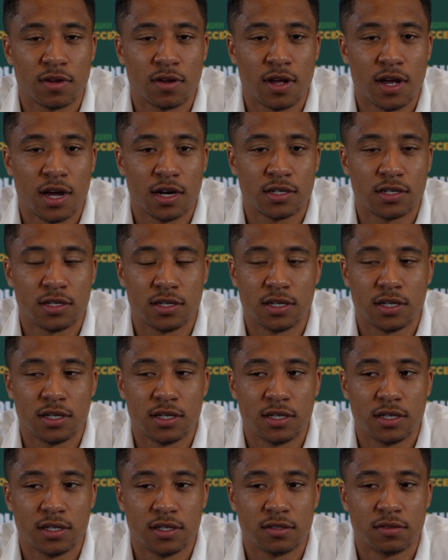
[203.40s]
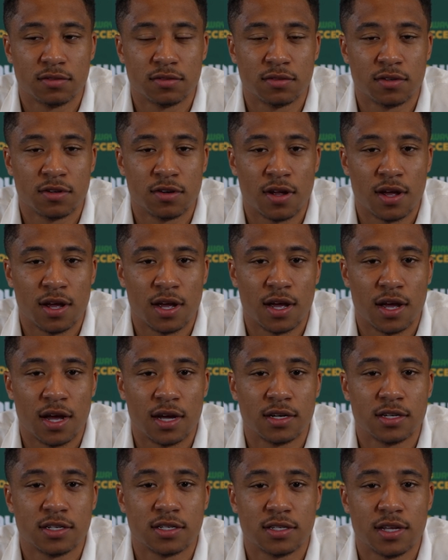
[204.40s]
actually uh,
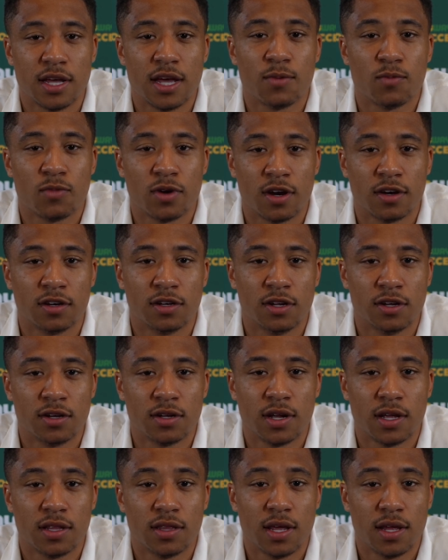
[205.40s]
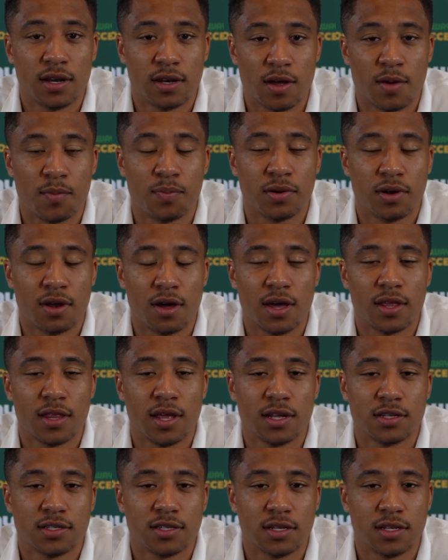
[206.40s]
understand what I'd learned, and then apply
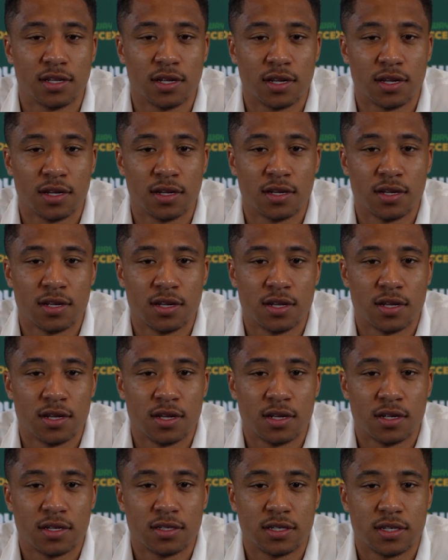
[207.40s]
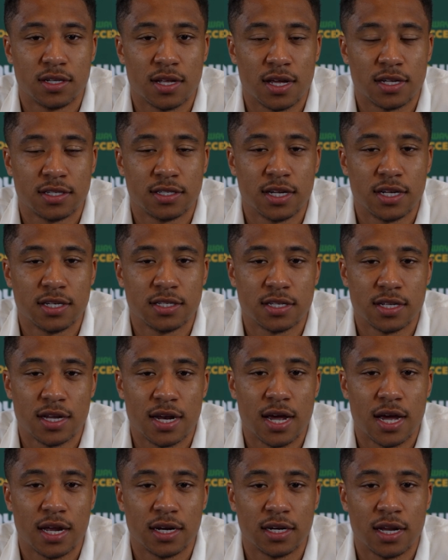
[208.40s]
that to the to the season that
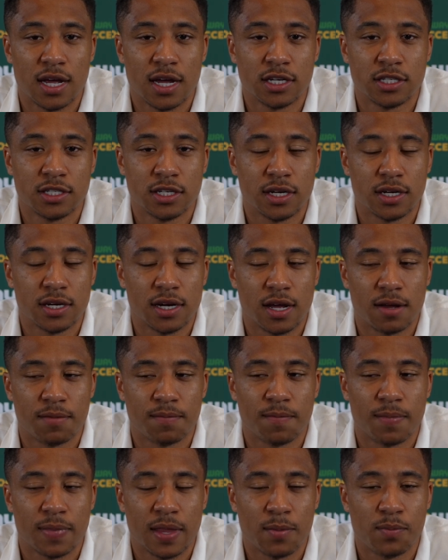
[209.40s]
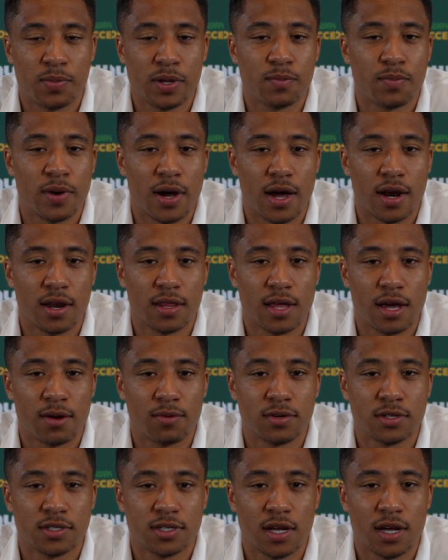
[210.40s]
I had last year. And um, a big part of that
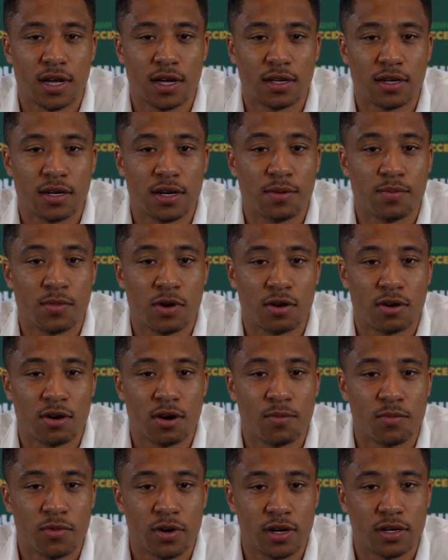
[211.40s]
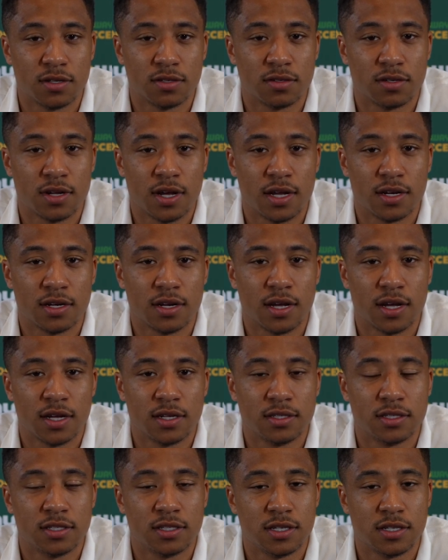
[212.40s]
was uh, Nick Montgomery and, and uh,
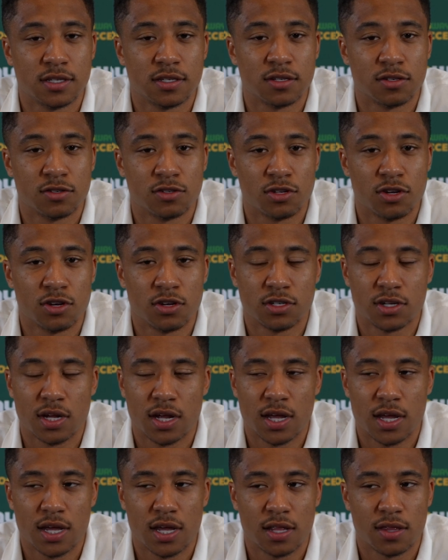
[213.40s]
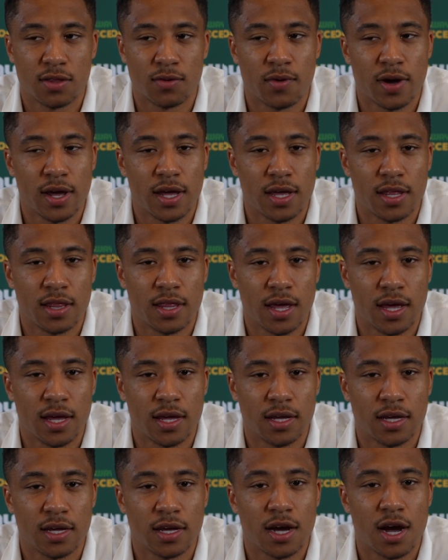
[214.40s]
his assistant Serge, like the way
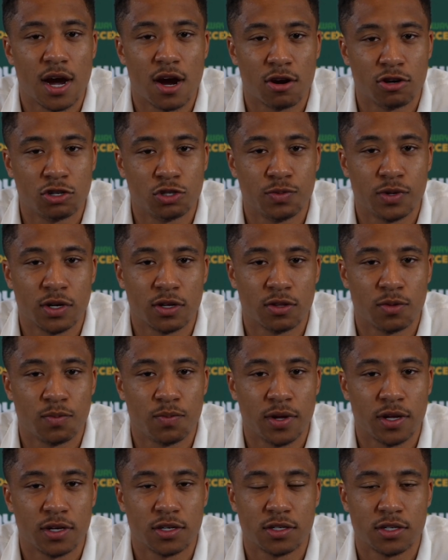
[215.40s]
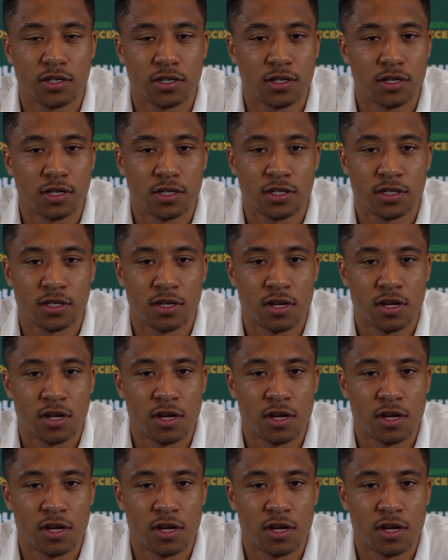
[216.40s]
they encouraged me on the pitch to just